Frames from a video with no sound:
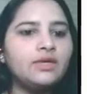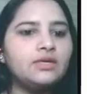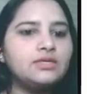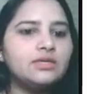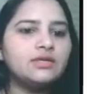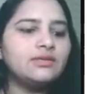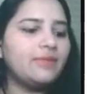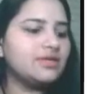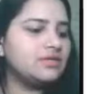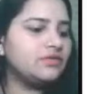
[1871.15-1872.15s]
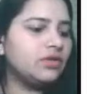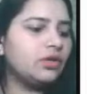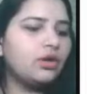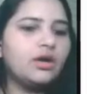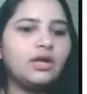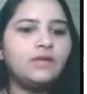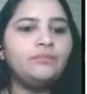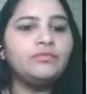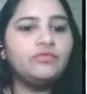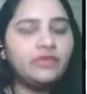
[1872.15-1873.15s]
because there is a massive security.